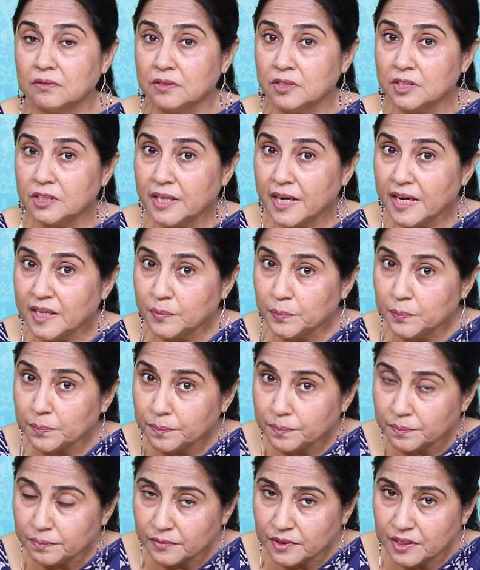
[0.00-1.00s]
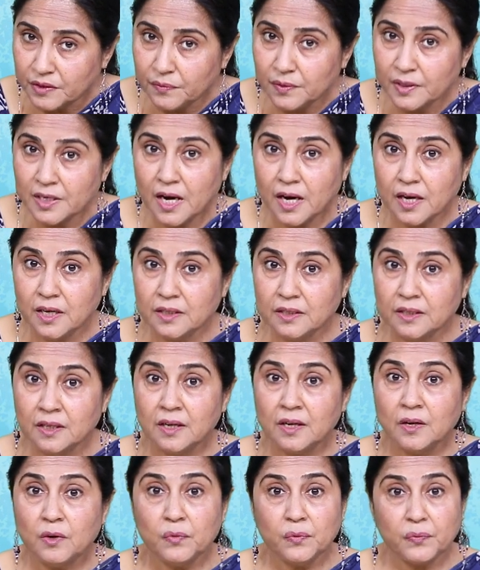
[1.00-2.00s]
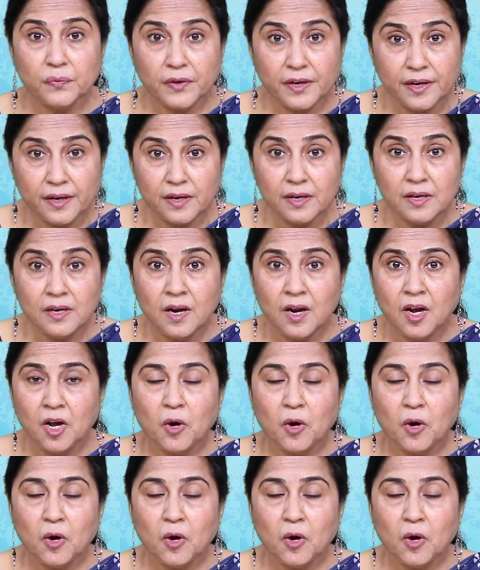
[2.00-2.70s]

She had given her fare,